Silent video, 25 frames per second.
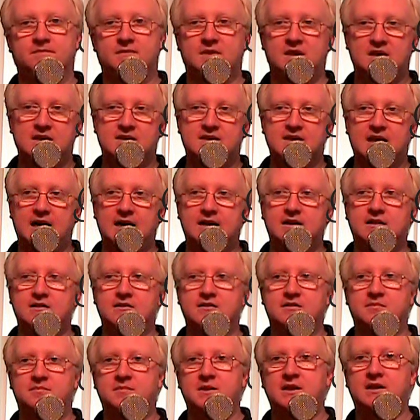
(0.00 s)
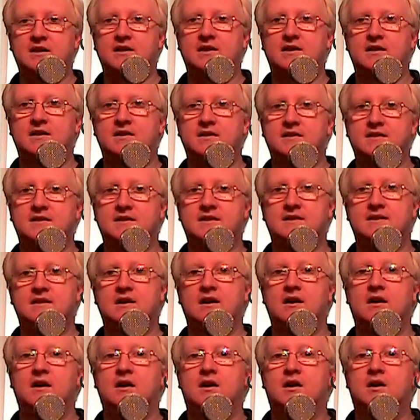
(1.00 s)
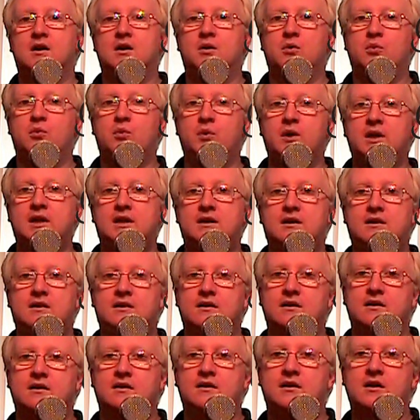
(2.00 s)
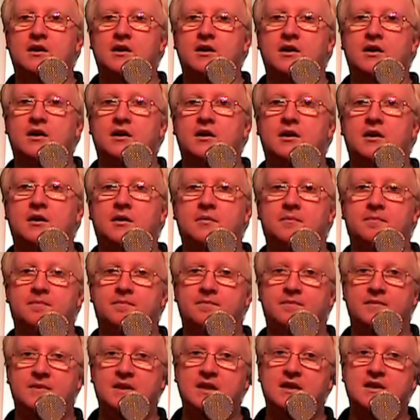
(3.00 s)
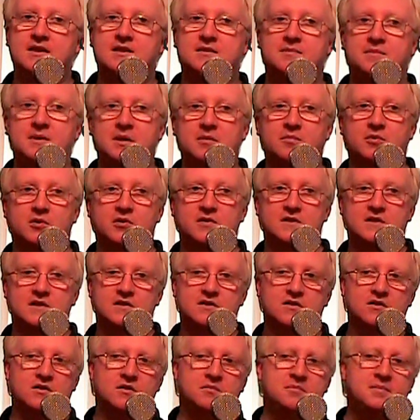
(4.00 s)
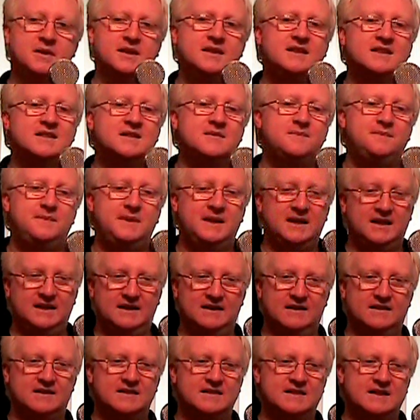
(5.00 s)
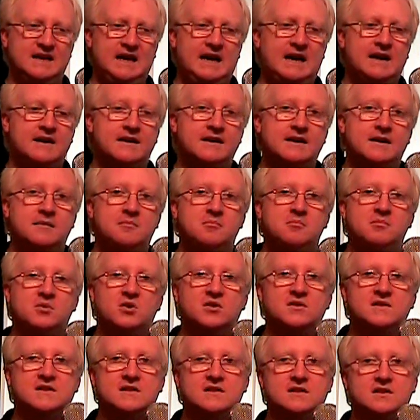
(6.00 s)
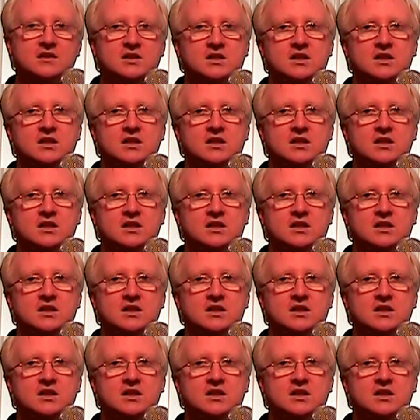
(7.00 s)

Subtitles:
his active speakers, with the DSP processor, but the speakers are the most